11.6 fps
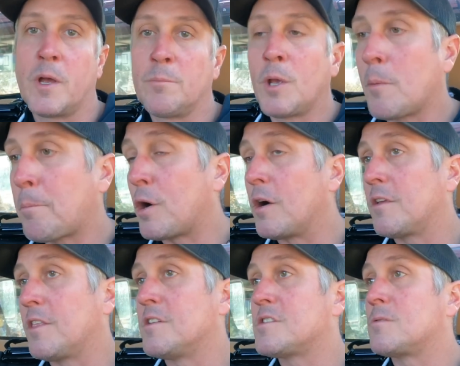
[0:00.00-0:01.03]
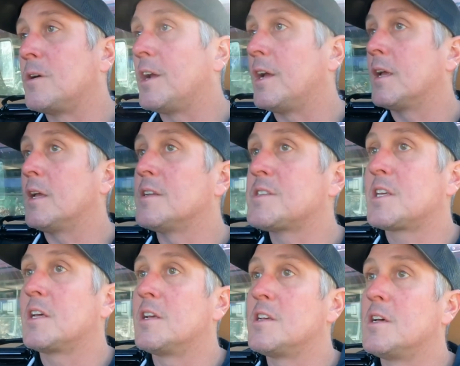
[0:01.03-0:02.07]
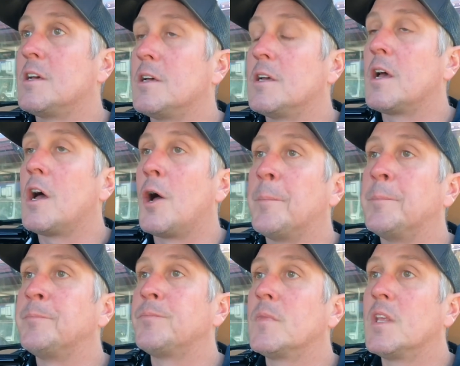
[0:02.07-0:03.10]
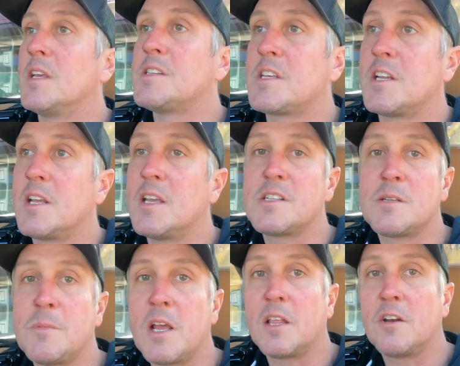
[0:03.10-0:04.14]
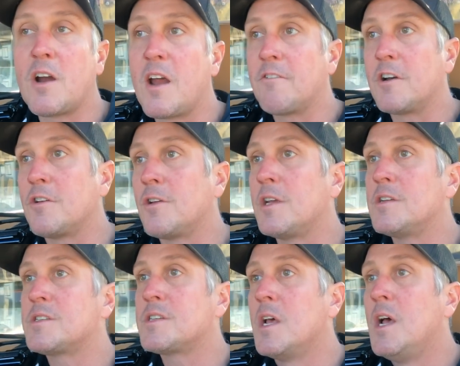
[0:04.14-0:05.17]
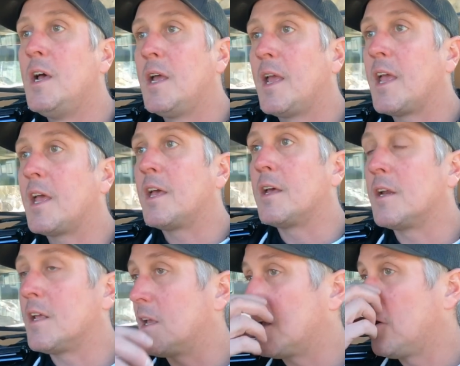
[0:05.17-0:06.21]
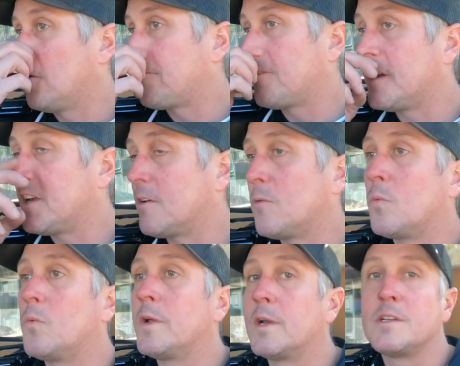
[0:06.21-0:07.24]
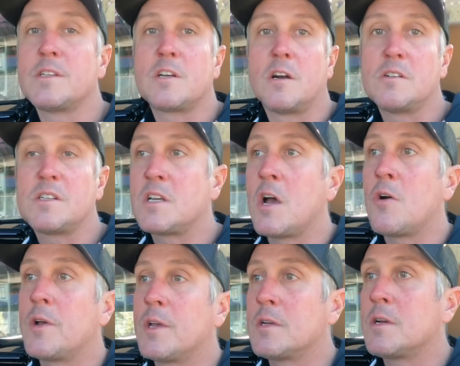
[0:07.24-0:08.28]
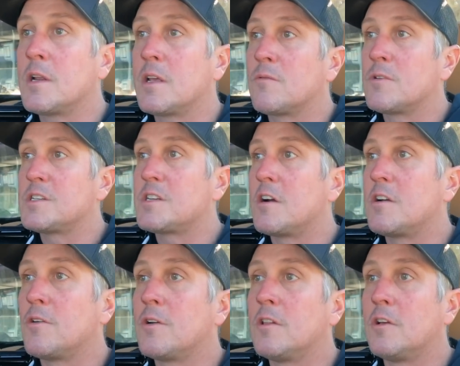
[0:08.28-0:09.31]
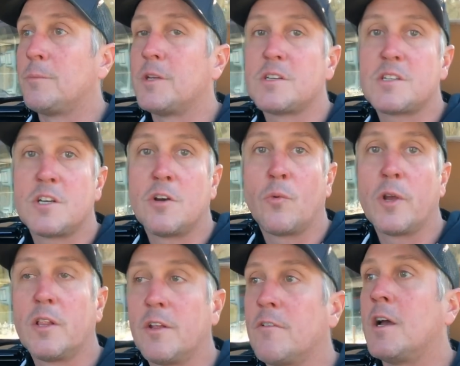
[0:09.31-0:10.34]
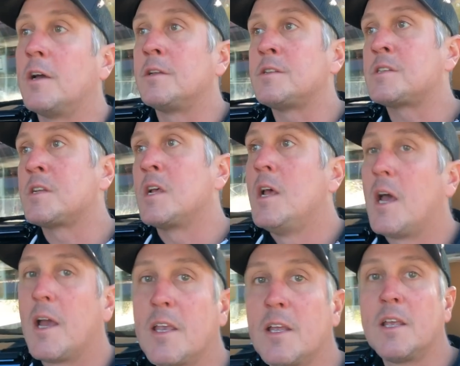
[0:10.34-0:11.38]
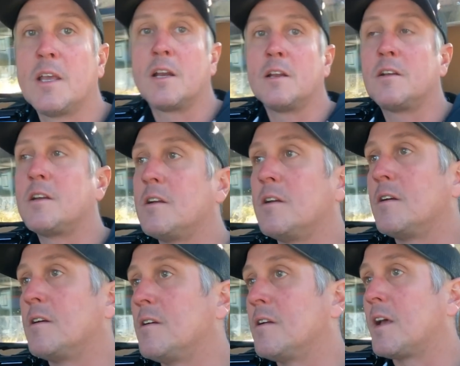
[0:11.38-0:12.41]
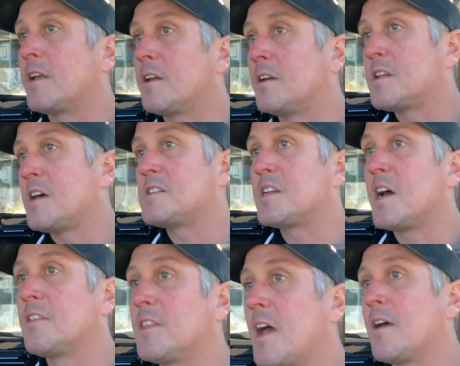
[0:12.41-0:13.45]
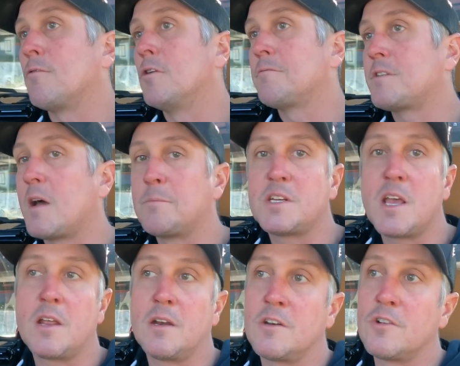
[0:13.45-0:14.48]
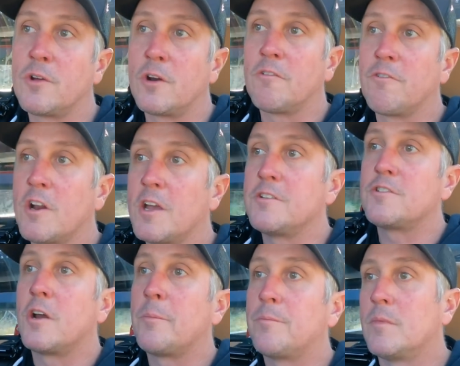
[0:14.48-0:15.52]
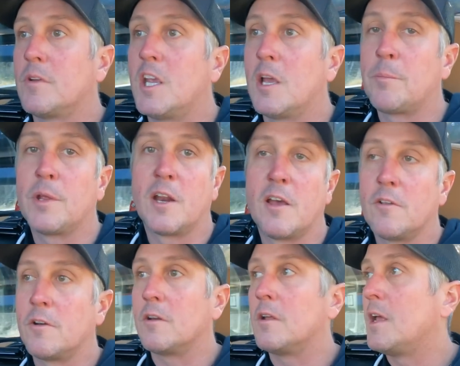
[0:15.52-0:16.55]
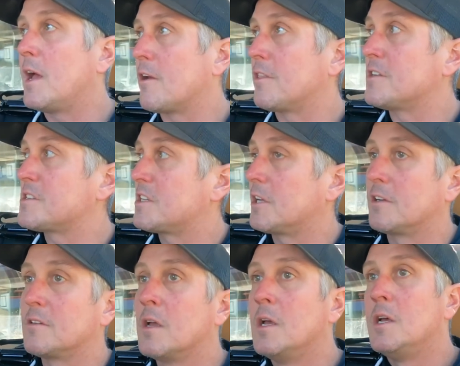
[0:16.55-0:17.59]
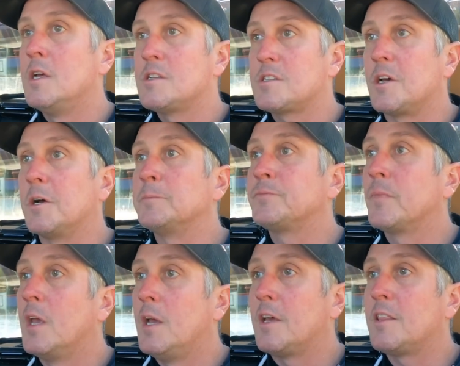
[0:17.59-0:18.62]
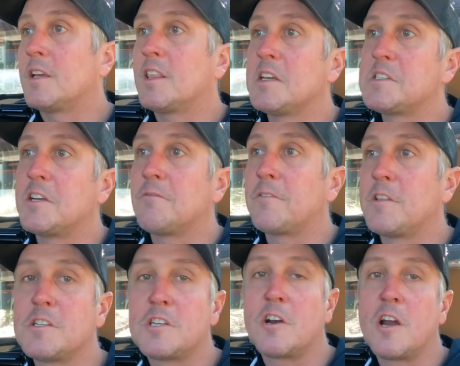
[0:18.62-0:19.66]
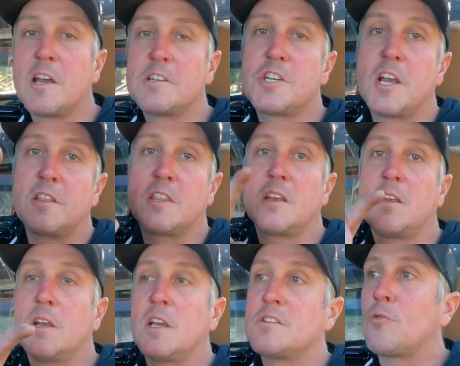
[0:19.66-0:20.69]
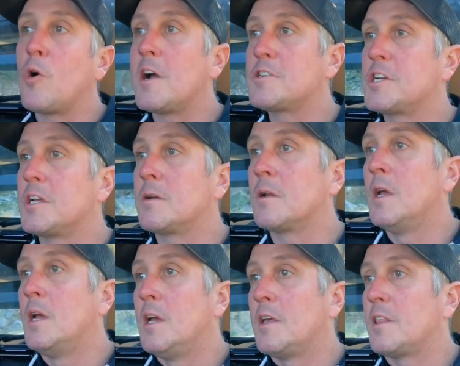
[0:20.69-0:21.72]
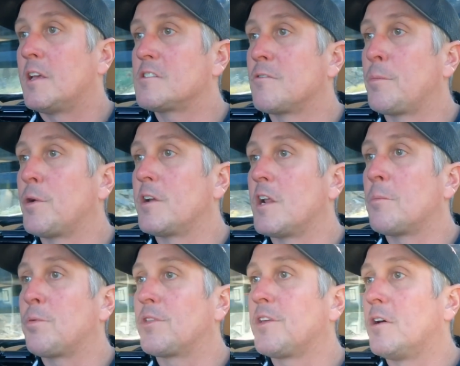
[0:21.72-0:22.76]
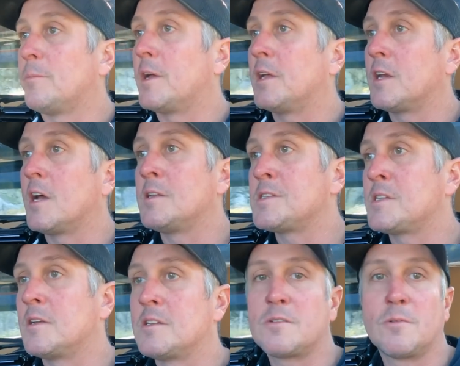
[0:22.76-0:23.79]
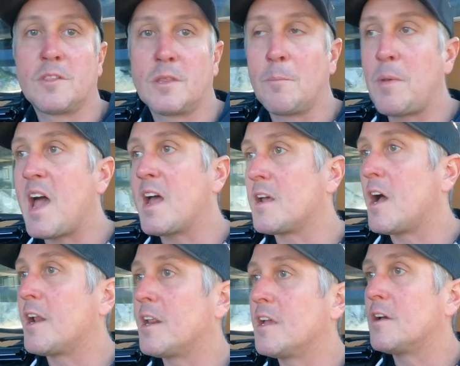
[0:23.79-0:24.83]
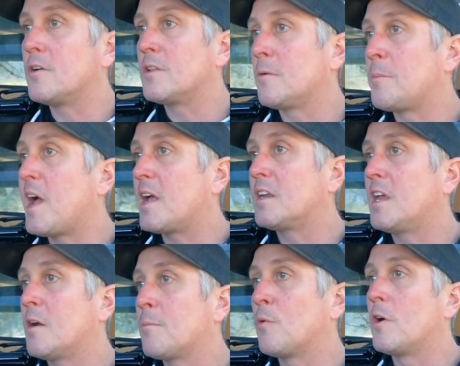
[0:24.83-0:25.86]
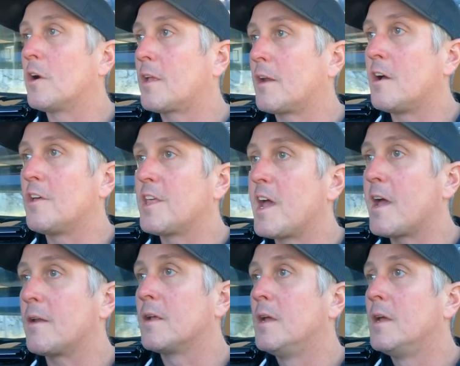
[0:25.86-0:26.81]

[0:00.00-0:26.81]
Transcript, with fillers: I'm gonna park this rig. It's gonna um, it's gonna get some daily driver duties, and hopefully when it starts snowing and we start doing a little bit of snow wheeling runs, I can get it. I can test out that rooftop tent, do an overnight trip, camping out out of this thing. So I think that's it for this Dirt Head Shed. Thank you guys for watching. Thanks for putting up with all my nonsense with the bad audio and the bad camera work and all that.